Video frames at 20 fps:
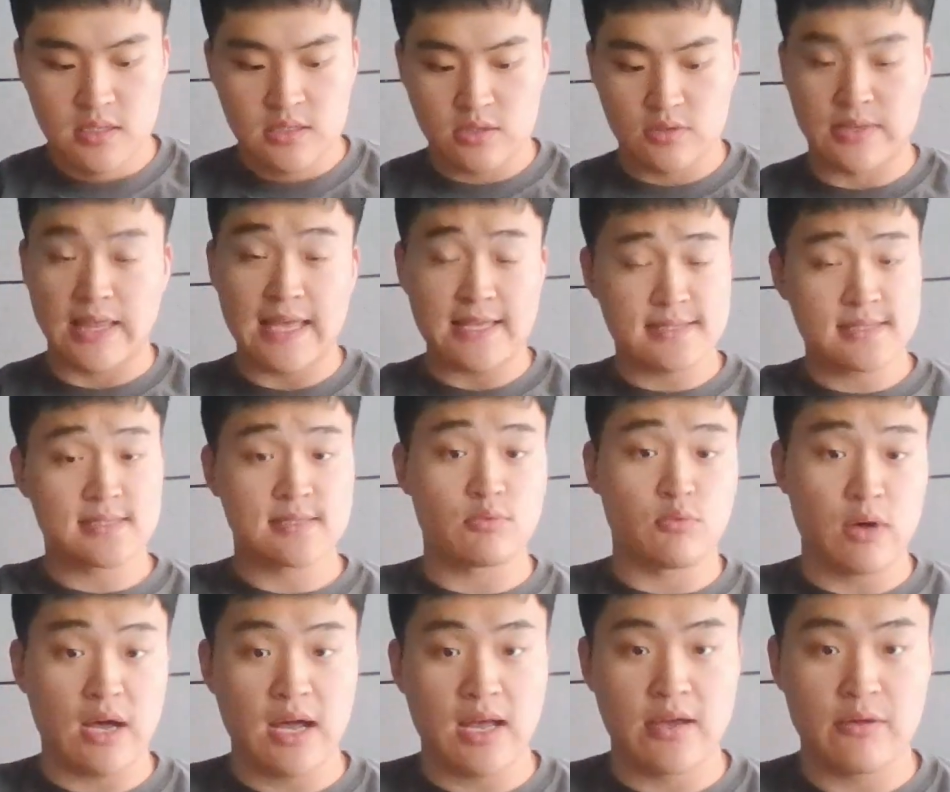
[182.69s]
So that's
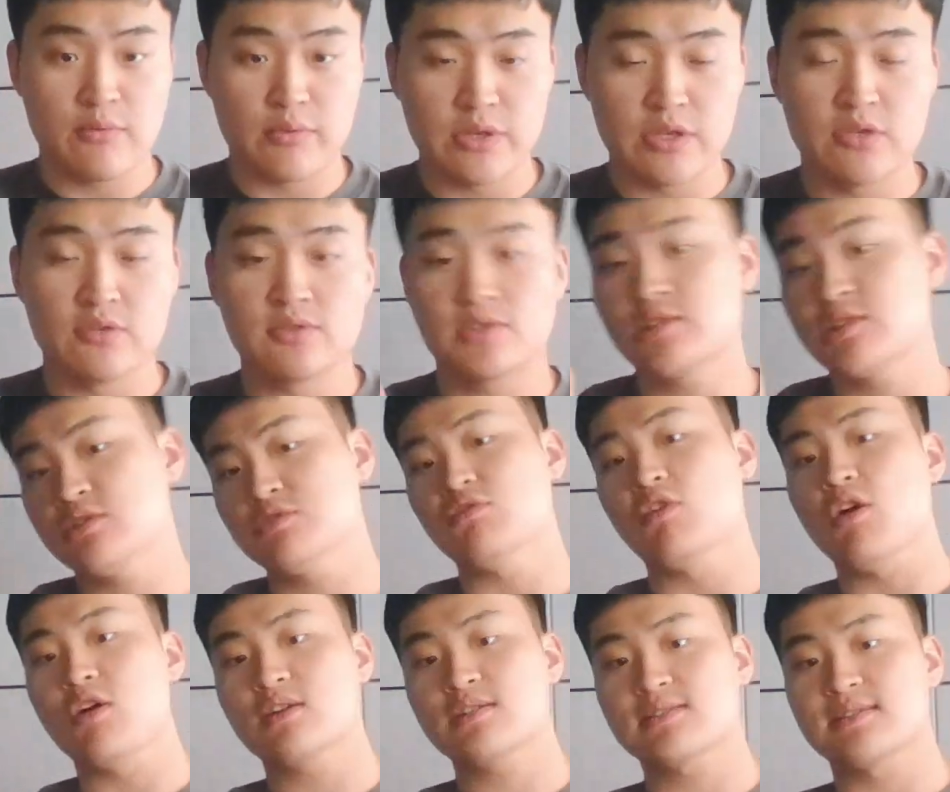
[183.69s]
why we use
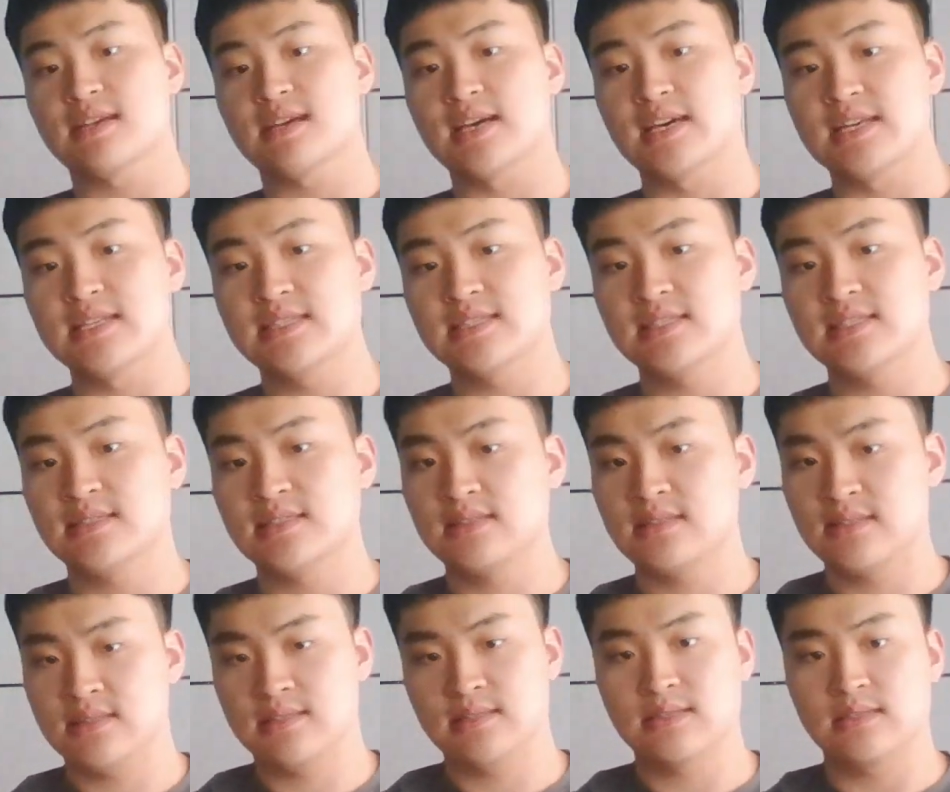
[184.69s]
two
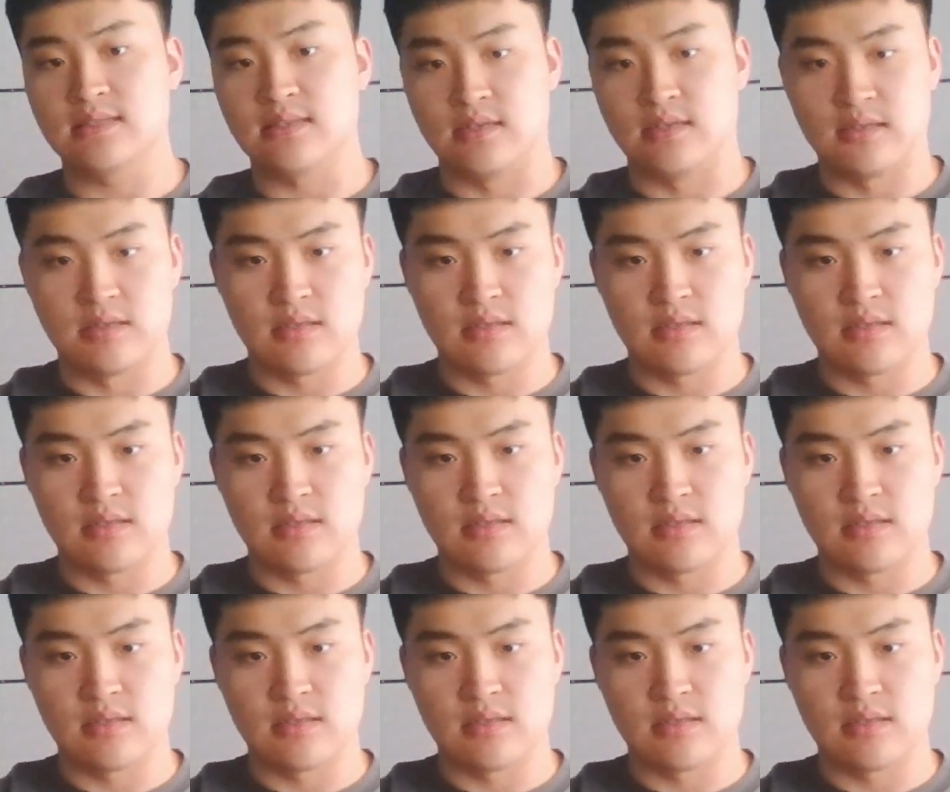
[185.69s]
oxides